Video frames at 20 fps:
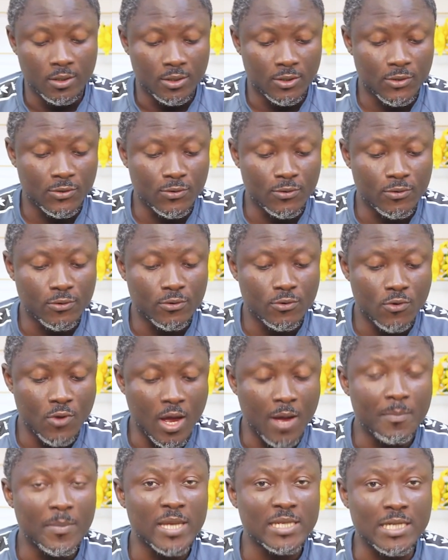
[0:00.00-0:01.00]
to
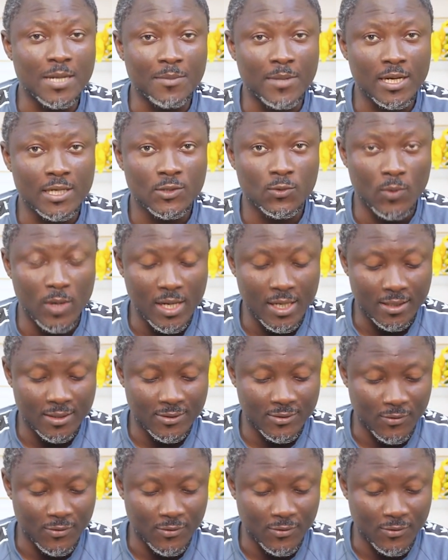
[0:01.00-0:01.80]
your metamask wallet.